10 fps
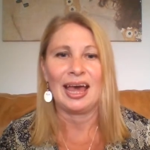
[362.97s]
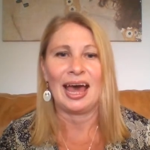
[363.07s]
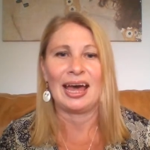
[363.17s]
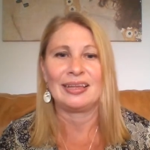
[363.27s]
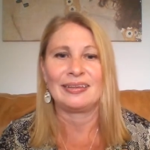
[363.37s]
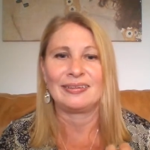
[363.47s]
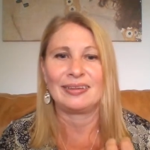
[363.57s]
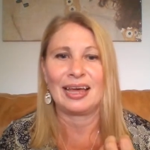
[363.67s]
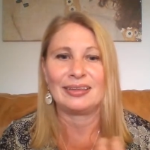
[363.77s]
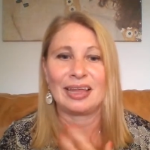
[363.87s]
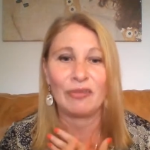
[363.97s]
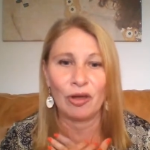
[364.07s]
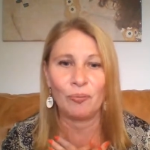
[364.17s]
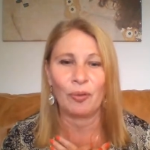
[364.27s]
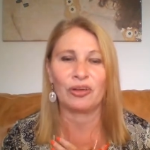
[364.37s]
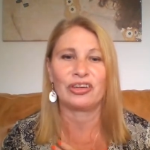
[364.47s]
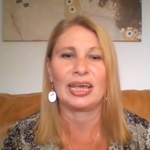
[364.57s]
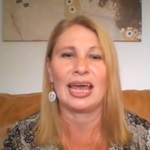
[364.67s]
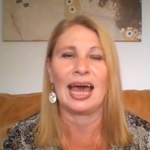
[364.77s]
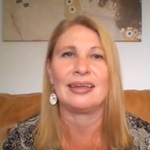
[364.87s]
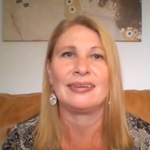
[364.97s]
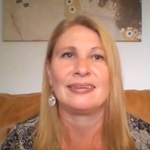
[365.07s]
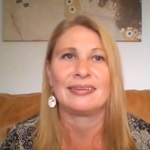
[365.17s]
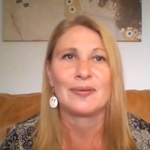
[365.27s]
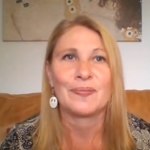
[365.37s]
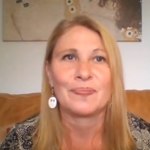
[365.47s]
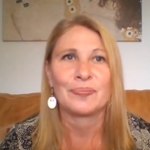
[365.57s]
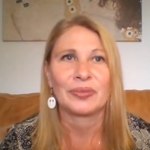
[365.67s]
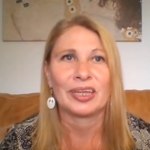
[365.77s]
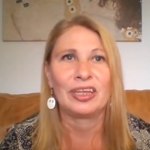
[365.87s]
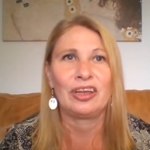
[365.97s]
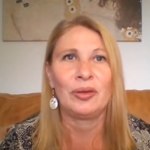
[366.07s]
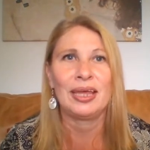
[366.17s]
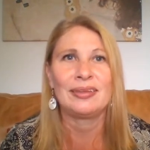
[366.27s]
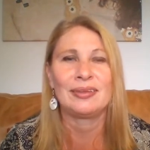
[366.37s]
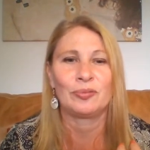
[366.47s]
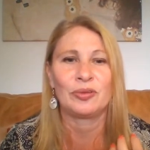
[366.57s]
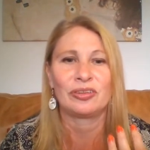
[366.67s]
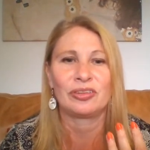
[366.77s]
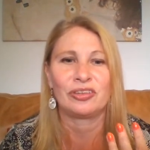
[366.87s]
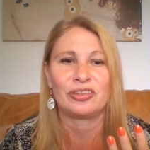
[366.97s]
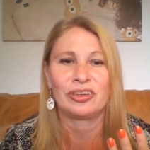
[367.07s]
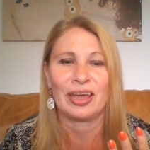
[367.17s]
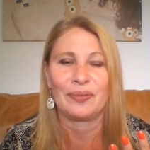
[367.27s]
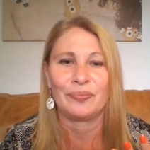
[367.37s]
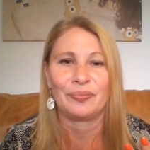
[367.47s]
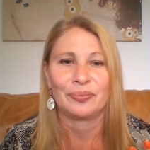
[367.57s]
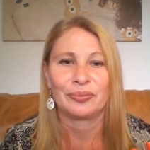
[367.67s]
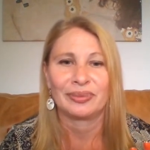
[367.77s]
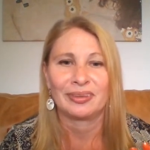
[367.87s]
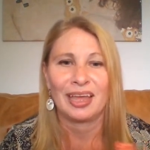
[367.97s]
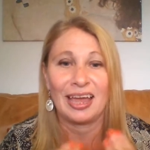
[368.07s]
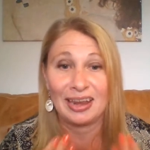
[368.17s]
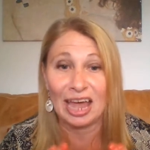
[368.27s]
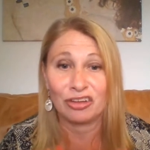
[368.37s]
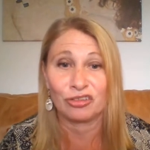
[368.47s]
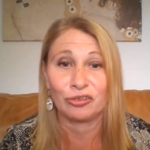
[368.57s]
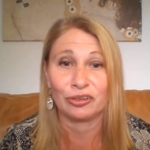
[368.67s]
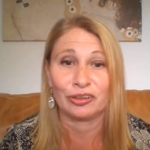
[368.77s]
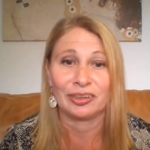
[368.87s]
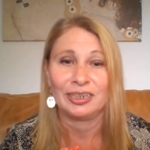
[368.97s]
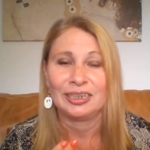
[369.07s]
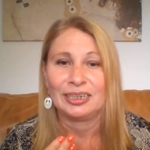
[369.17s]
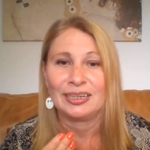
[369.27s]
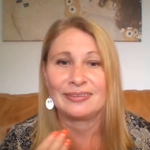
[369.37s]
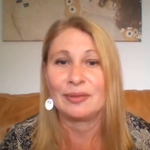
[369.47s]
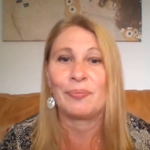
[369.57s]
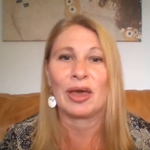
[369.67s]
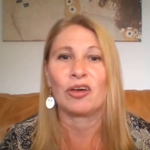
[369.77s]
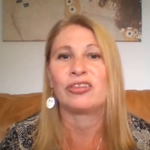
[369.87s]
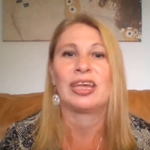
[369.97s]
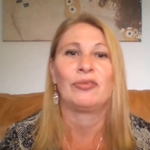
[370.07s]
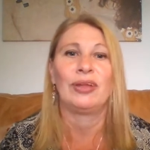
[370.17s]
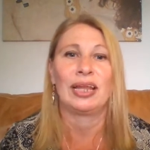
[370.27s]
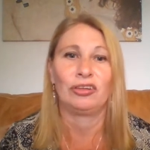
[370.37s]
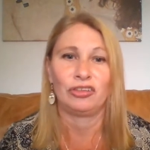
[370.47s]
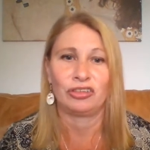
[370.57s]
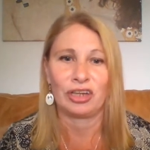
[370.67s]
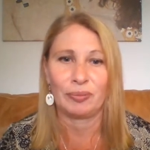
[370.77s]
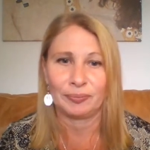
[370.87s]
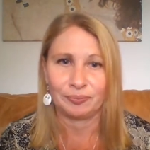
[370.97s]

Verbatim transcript: and their own body. And you know, it was just a natural symbiotic relationship